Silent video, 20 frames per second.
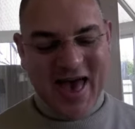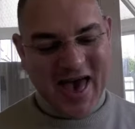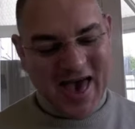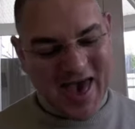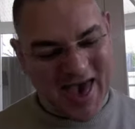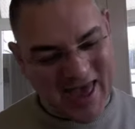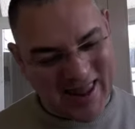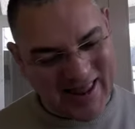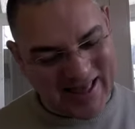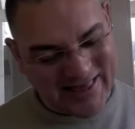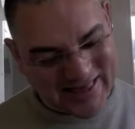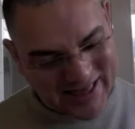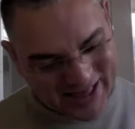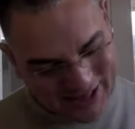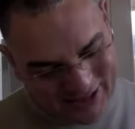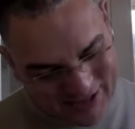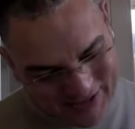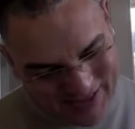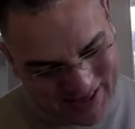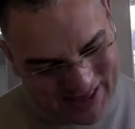And it
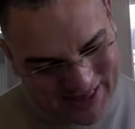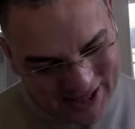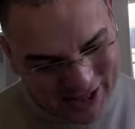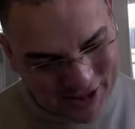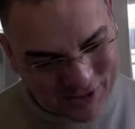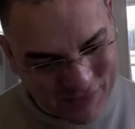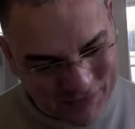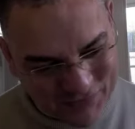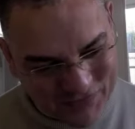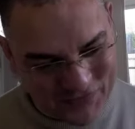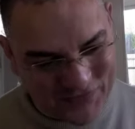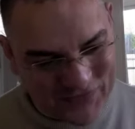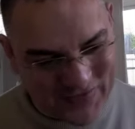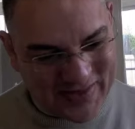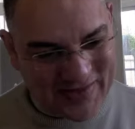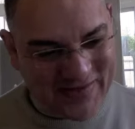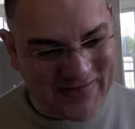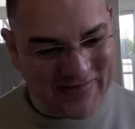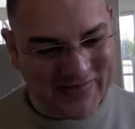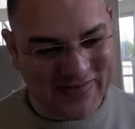just, it just
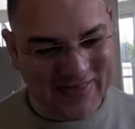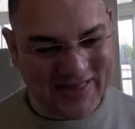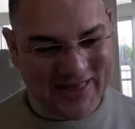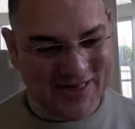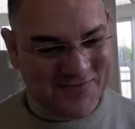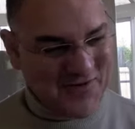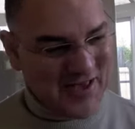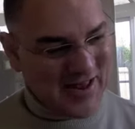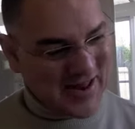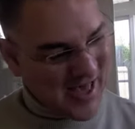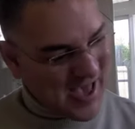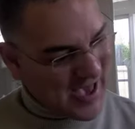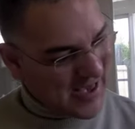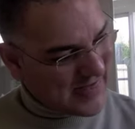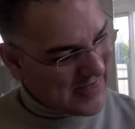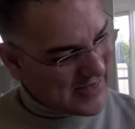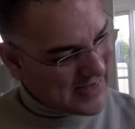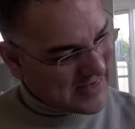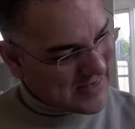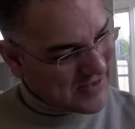feels to me
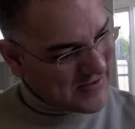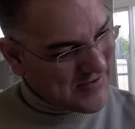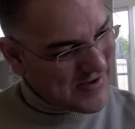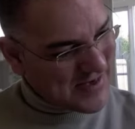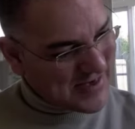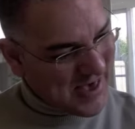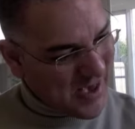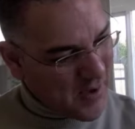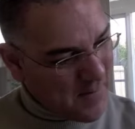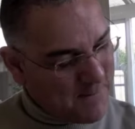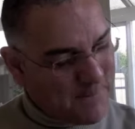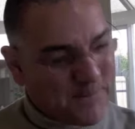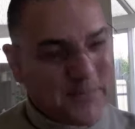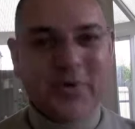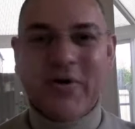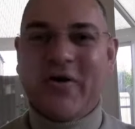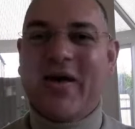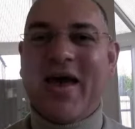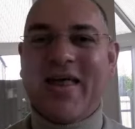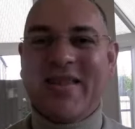like the is getting
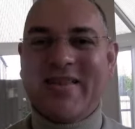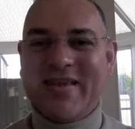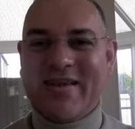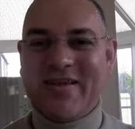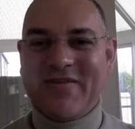bookended.